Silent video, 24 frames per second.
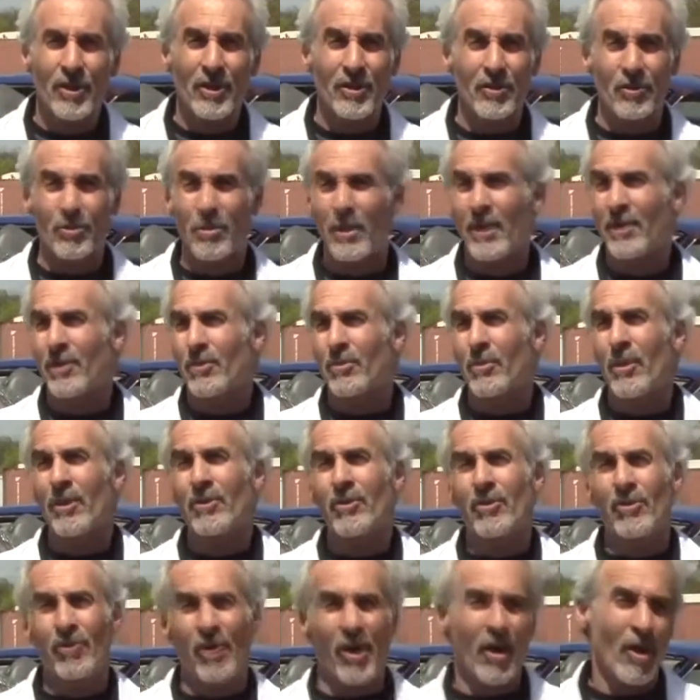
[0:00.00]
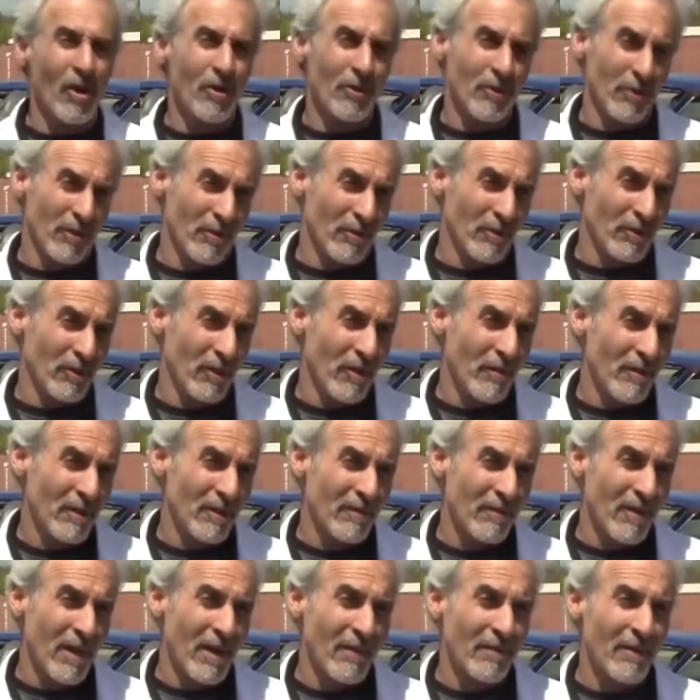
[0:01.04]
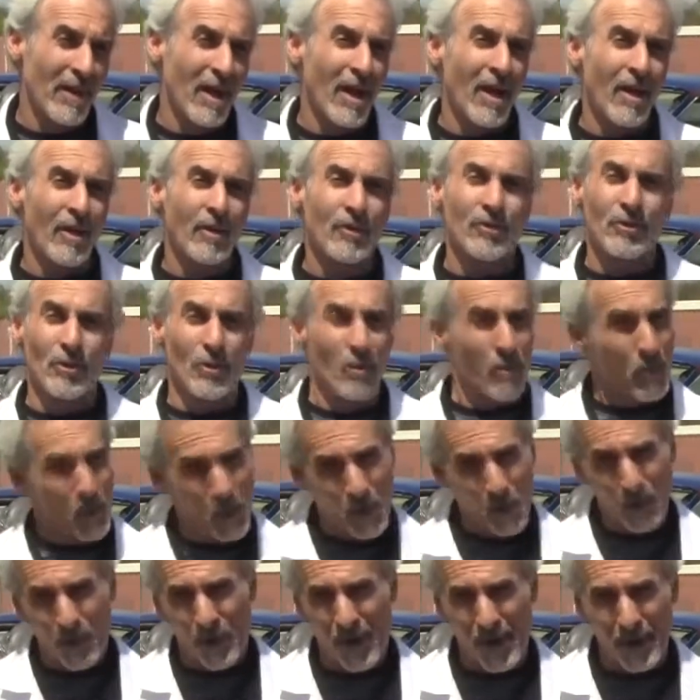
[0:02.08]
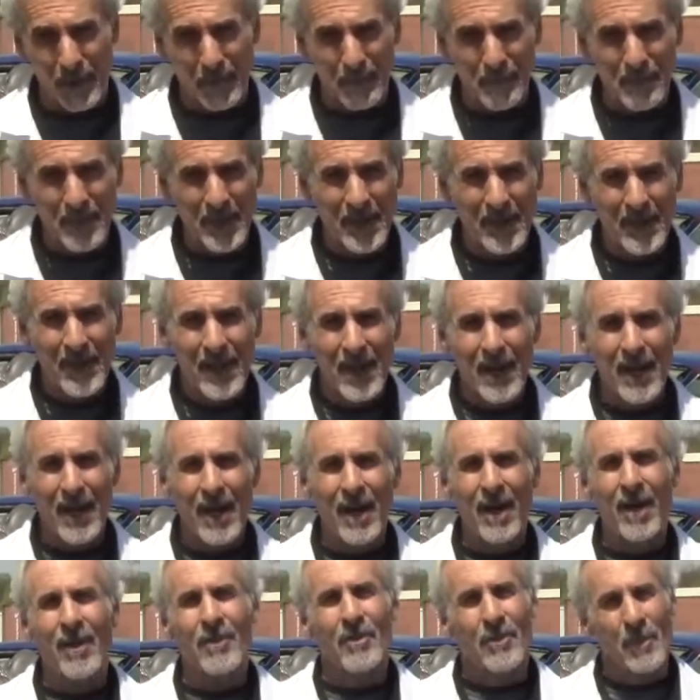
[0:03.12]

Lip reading: you can spend as much as $175 or more on them.